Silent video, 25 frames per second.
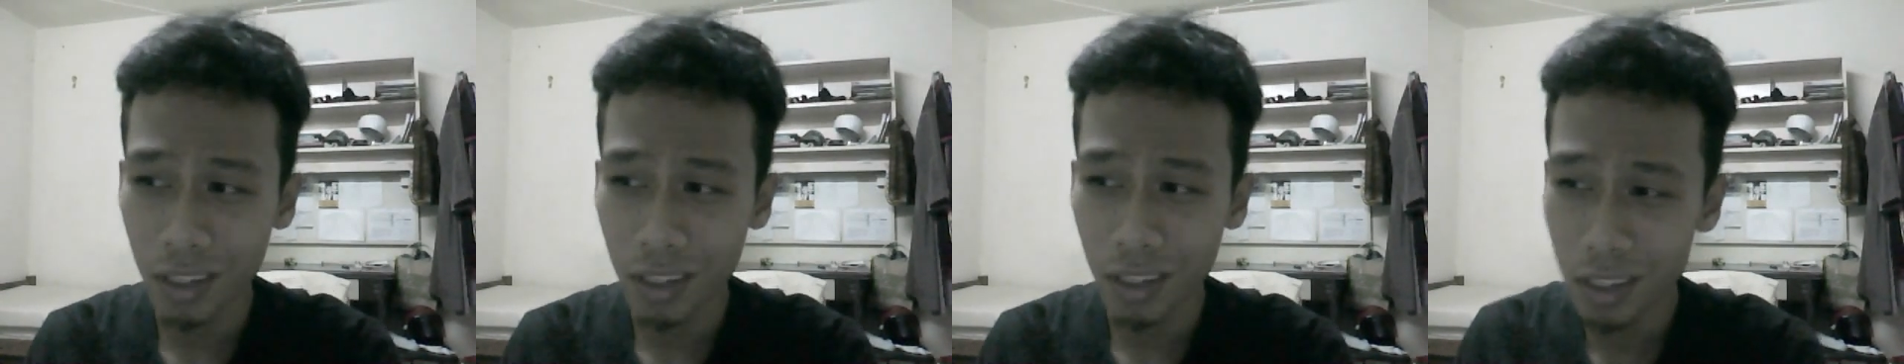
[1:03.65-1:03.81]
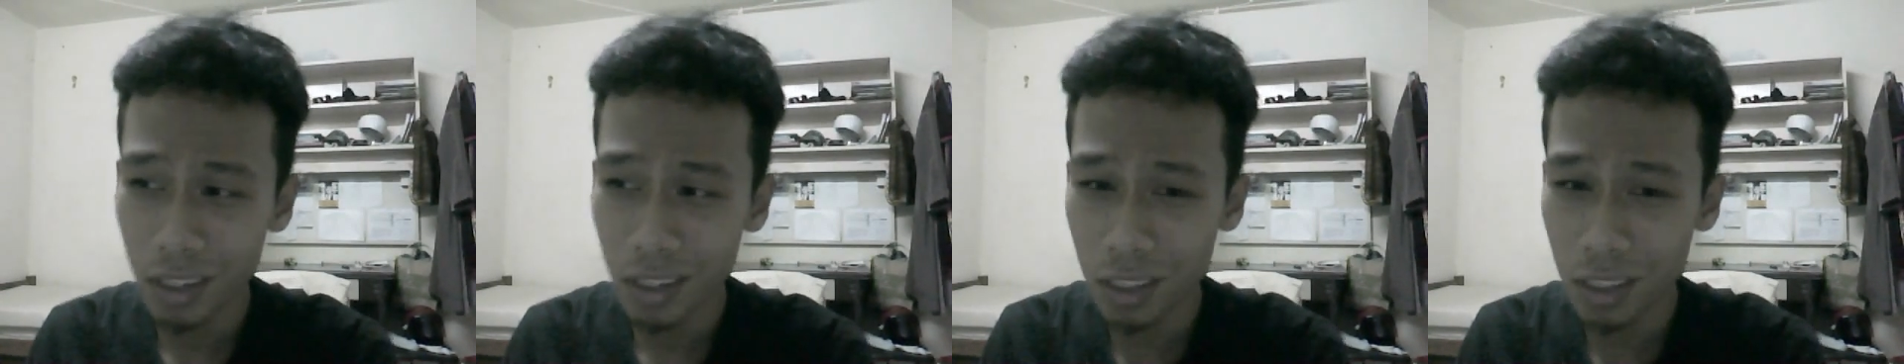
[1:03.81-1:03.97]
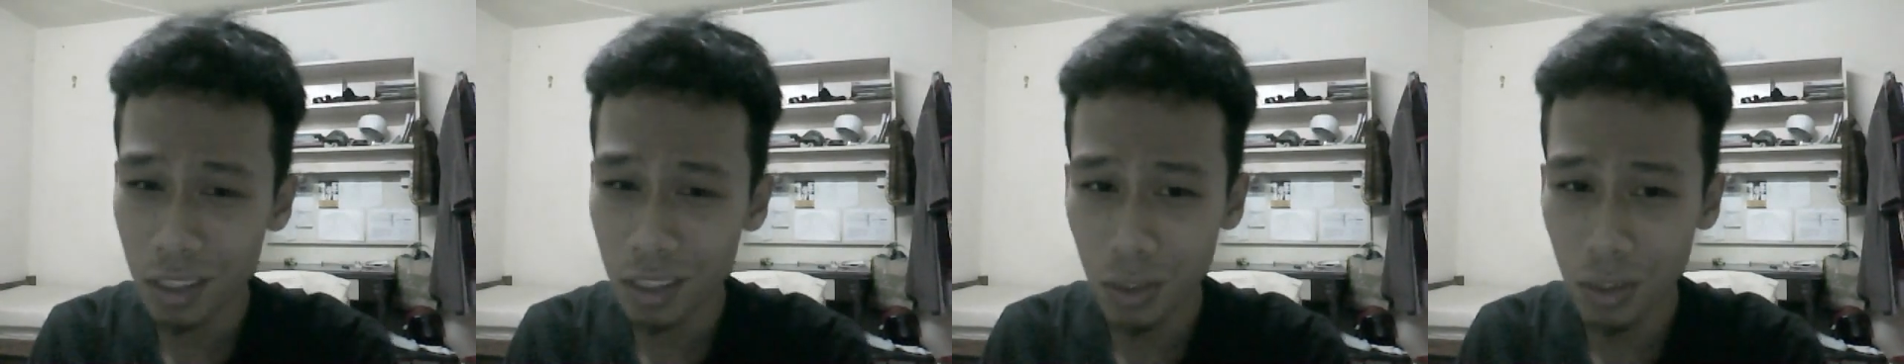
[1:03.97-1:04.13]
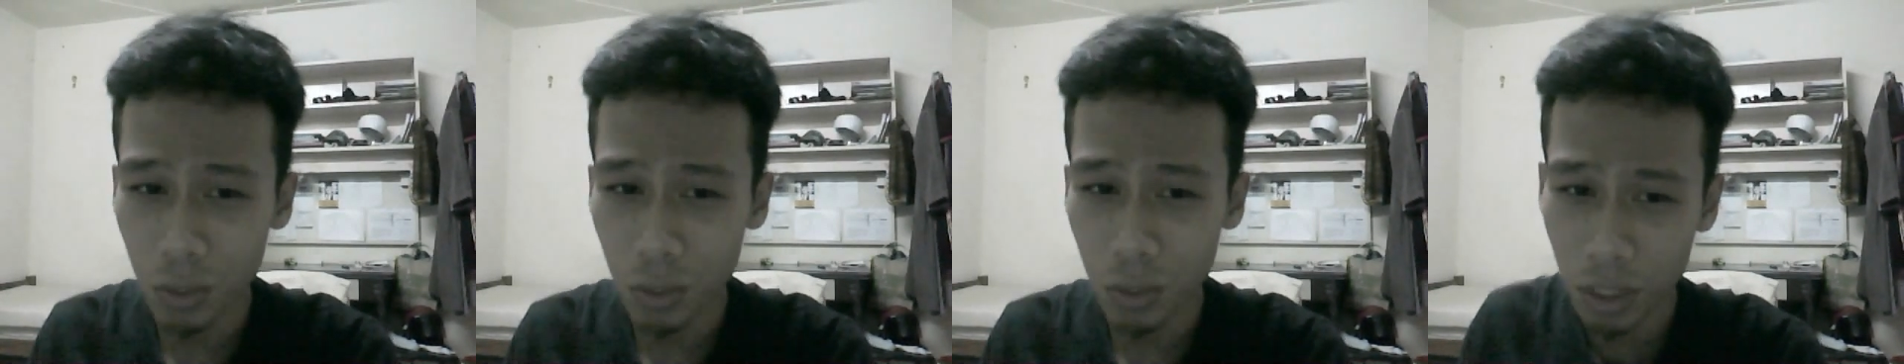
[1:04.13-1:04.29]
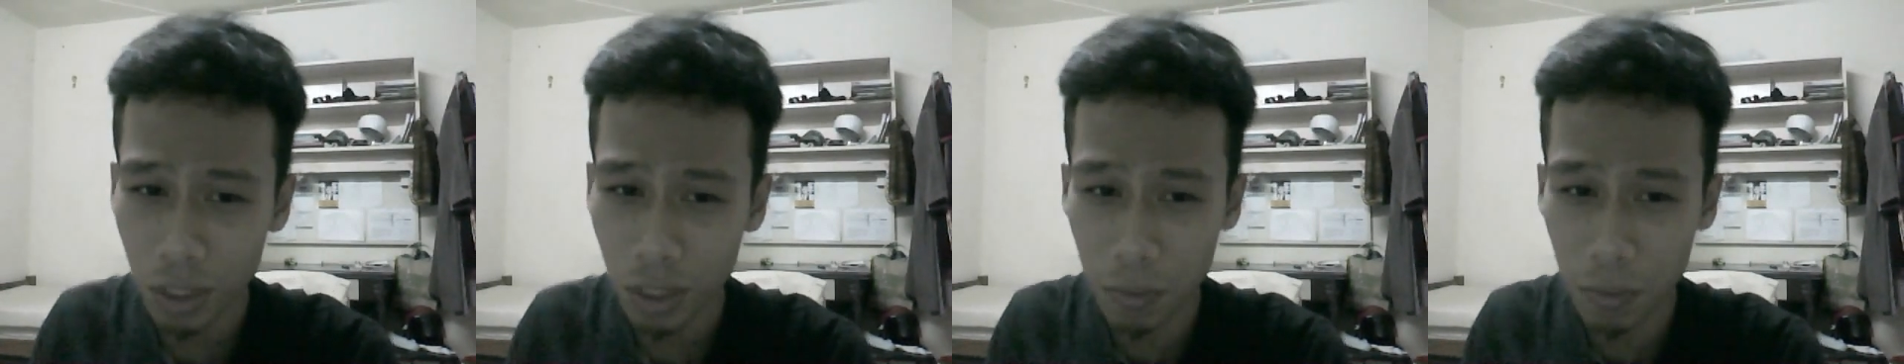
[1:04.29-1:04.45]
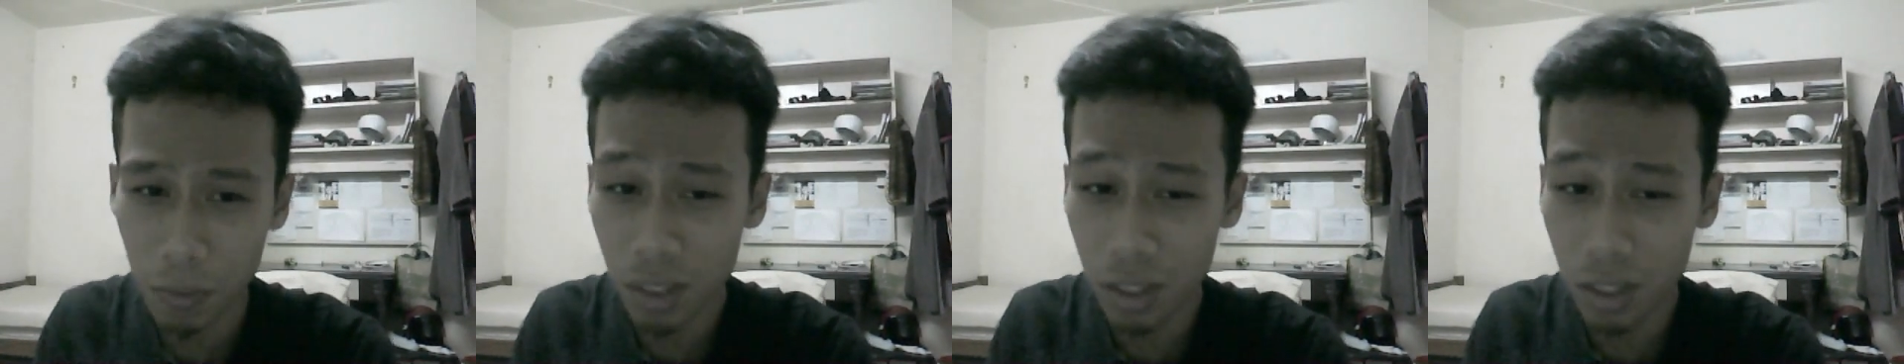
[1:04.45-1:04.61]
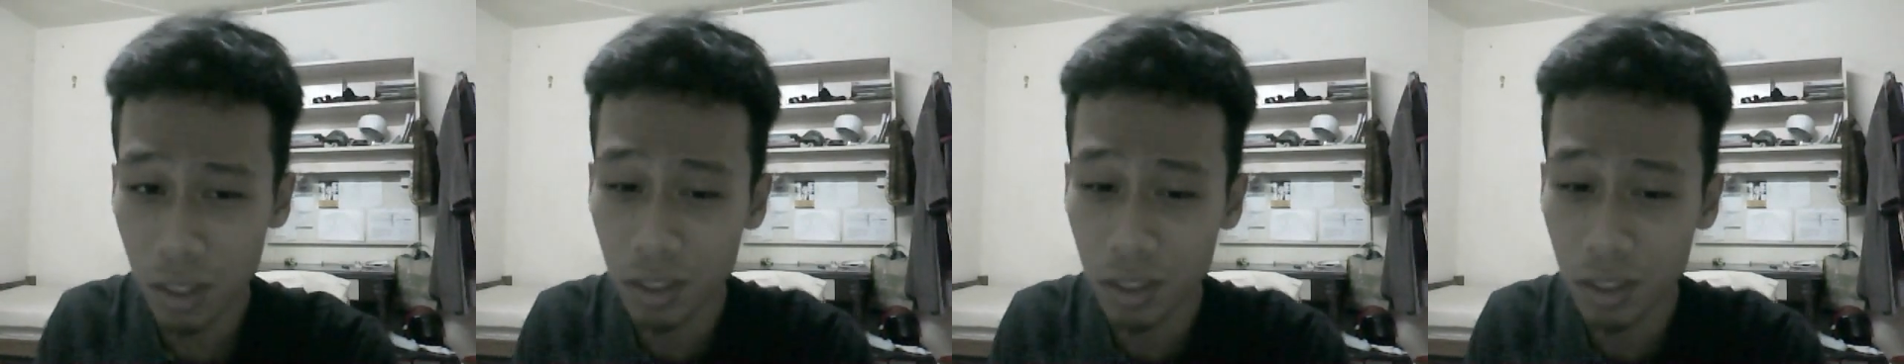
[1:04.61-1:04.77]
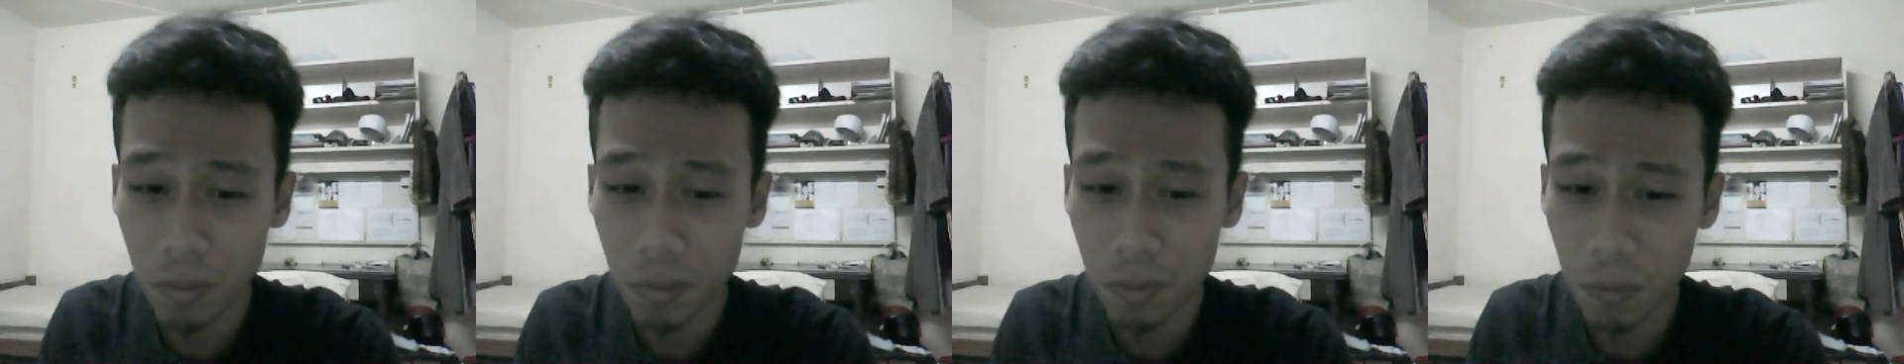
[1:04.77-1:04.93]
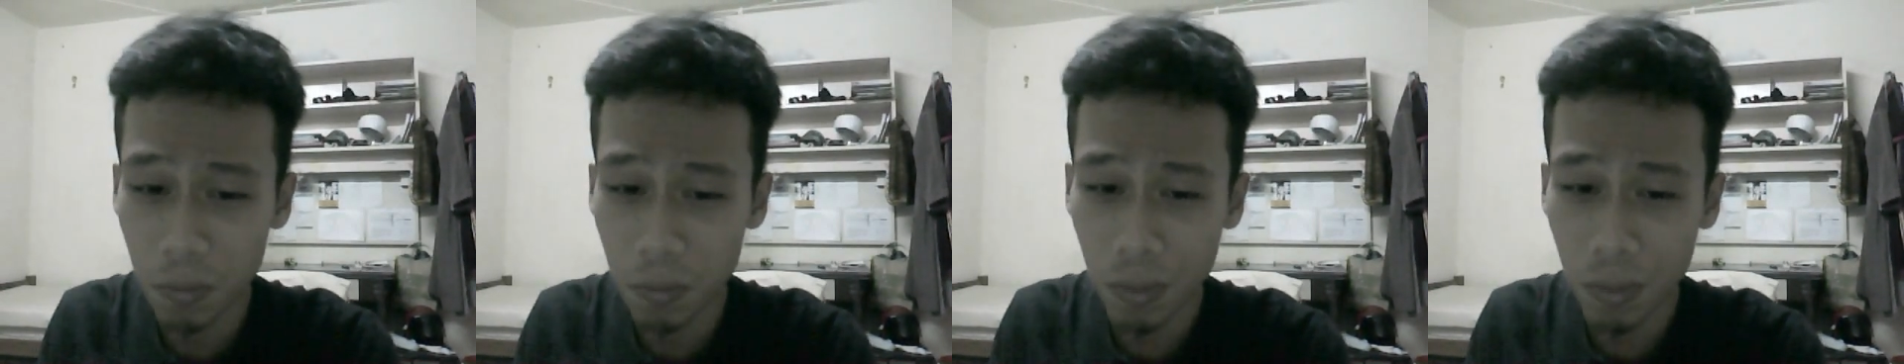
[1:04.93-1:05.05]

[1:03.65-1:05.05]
eager to get married,